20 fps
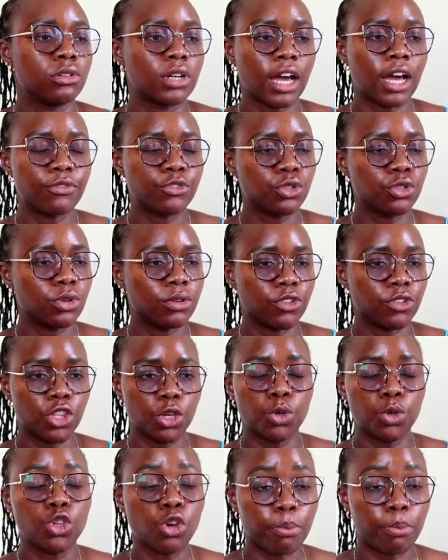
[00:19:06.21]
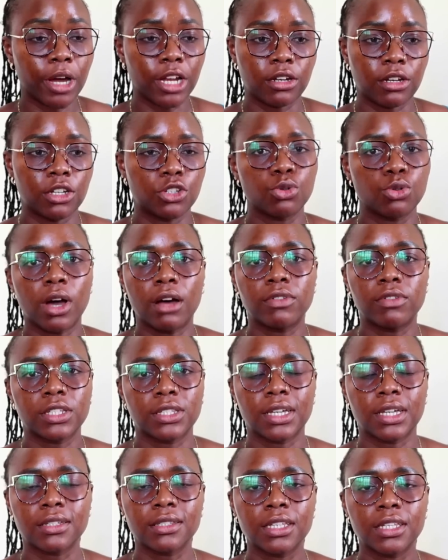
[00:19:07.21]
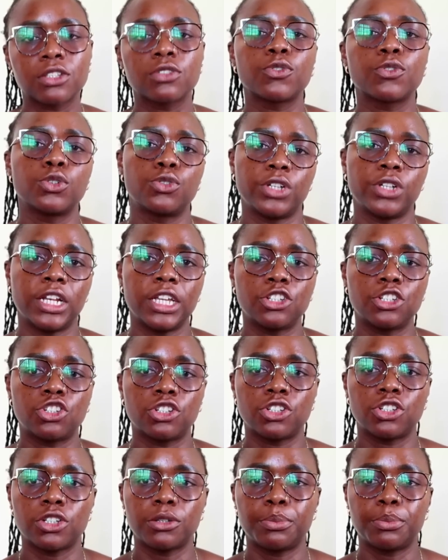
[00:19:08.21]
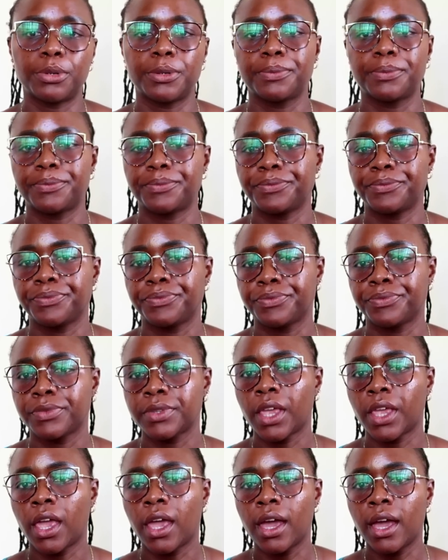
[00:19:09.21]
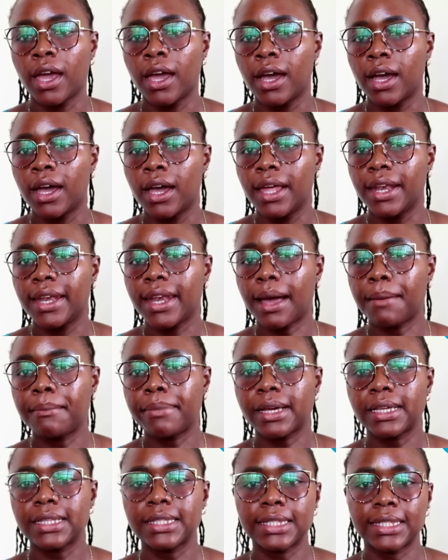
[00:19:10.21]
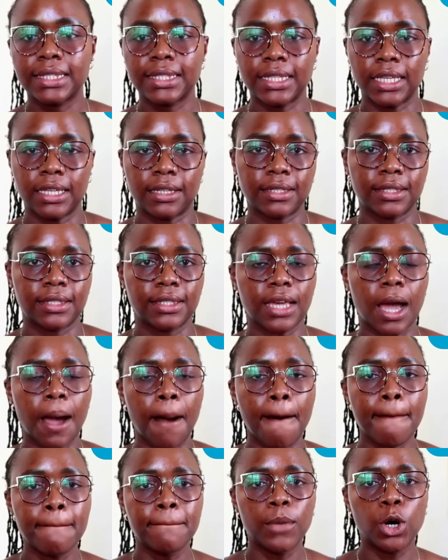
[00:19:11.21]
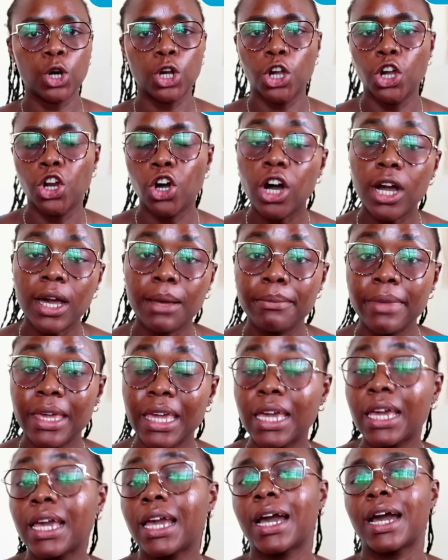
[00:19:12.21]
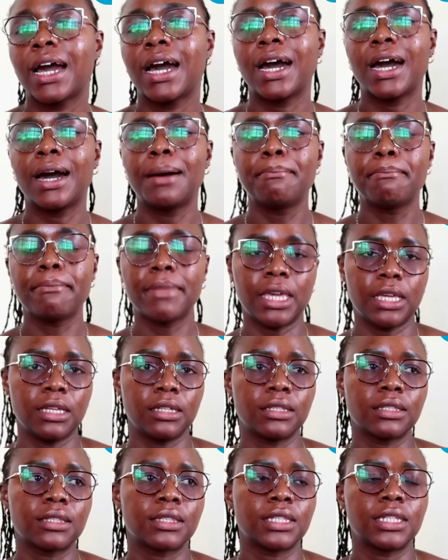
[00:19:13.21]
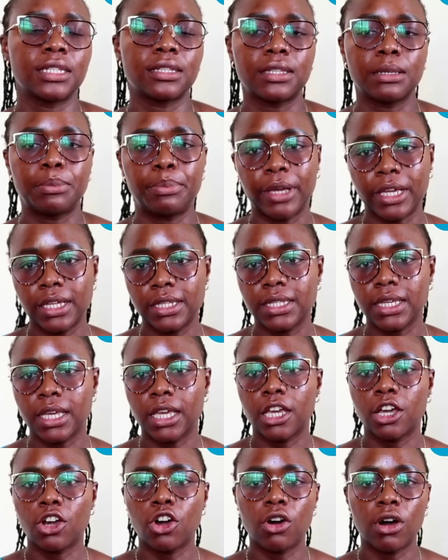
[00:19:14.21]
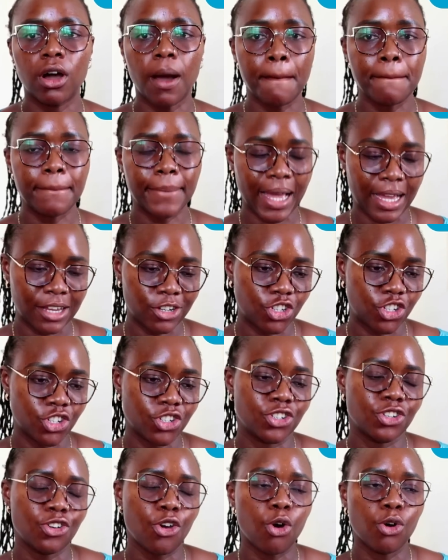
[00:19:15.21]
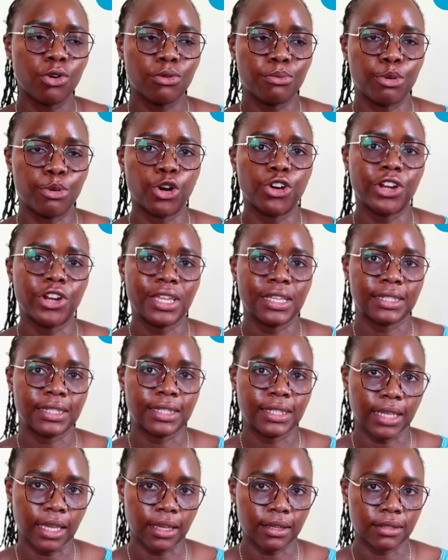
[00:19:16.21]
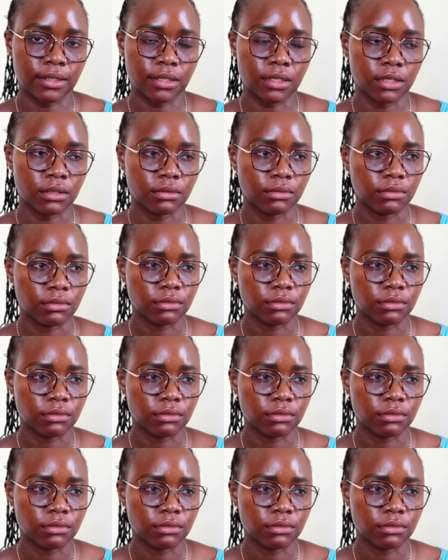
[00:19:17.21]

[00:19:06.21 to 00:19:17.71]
don't have to do everything with your partner to have a successful relationship. Number 6, monogamy means dissipating, passion, or boring sex.